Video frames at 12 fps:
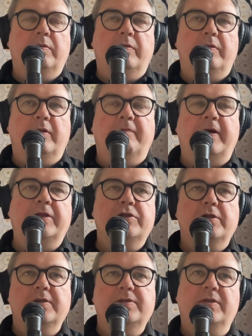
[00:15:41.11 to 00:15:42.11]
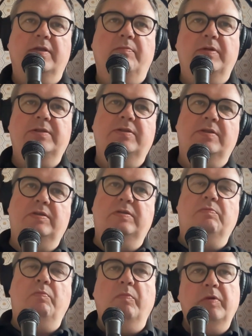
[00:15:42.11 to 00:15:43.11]
the evangelist in the business
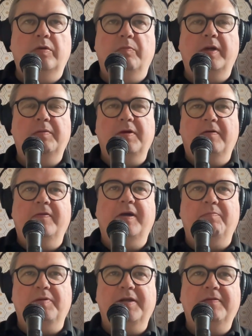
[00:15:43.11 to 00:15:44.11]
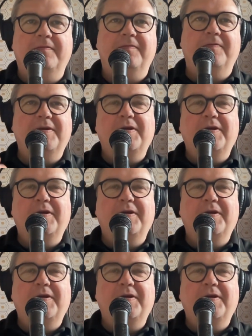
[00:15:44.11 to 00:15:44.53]
might have that belief,